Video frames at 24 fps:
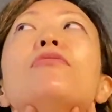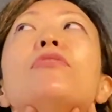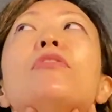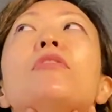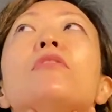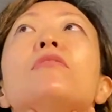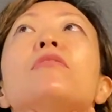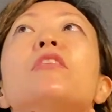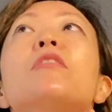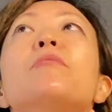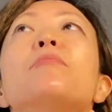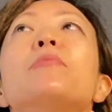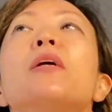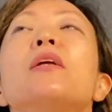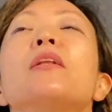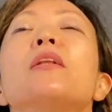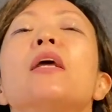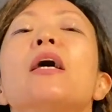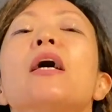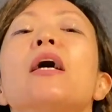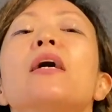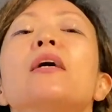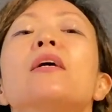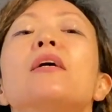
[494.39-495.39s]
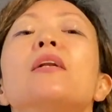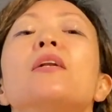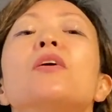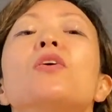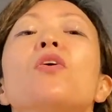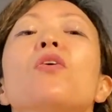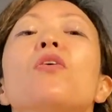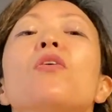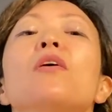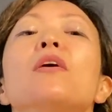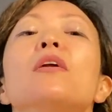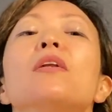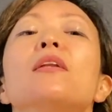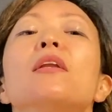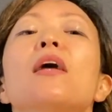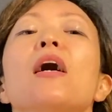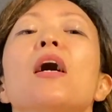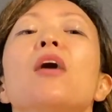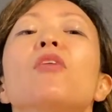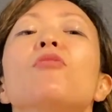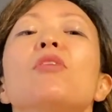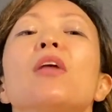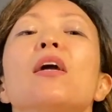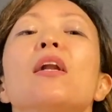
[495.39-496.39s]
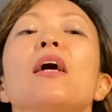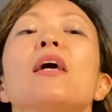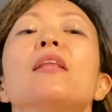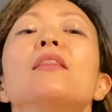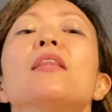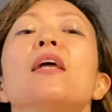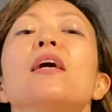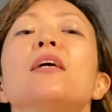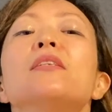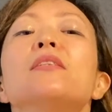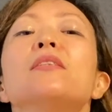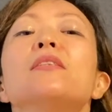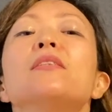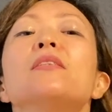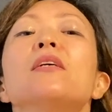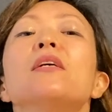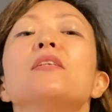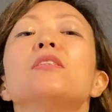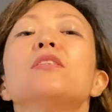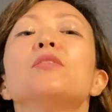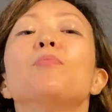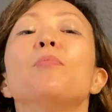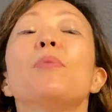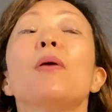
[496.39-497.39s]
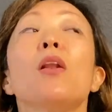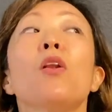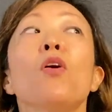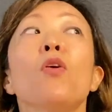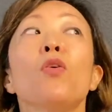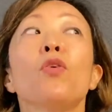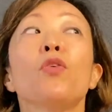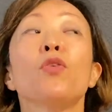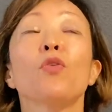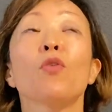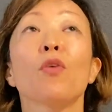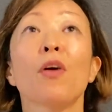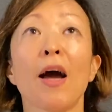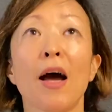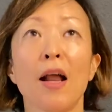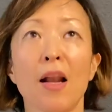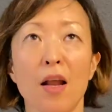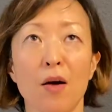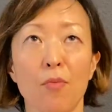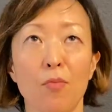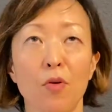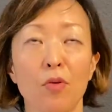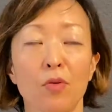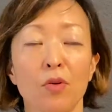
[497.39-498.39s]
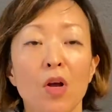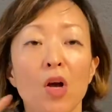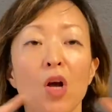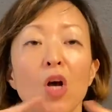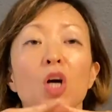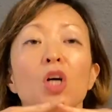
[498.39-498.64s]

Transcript: front of the neck and going down and attached just below your collarbone.